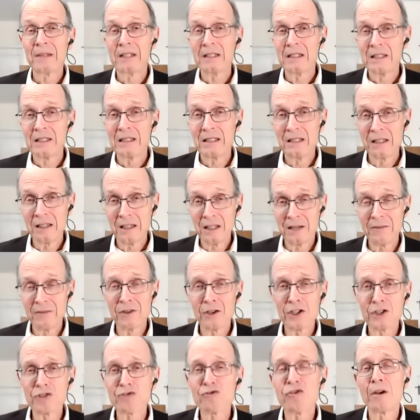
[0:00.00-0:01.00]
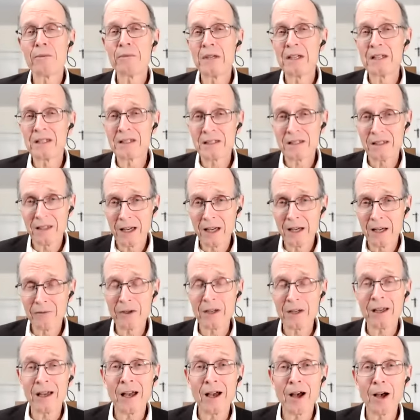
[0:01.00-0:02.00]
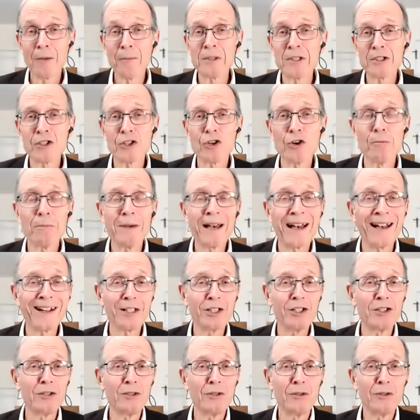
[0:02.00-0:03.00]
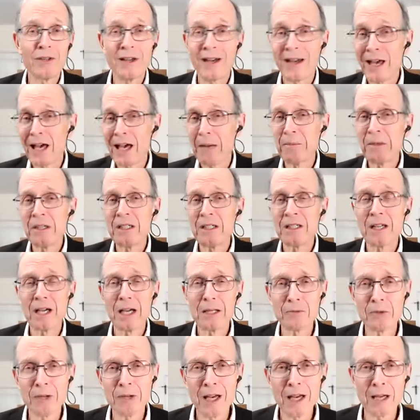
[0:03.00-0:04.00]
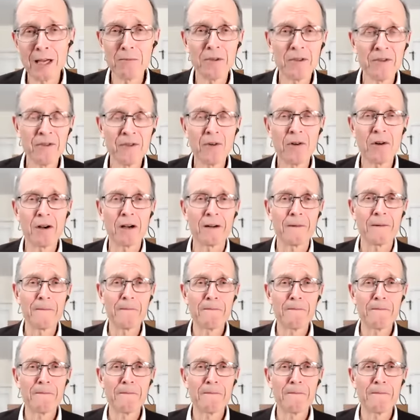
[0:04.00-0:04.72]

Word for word: deliver us from this slavery. Help us to go back to the happy times we had before.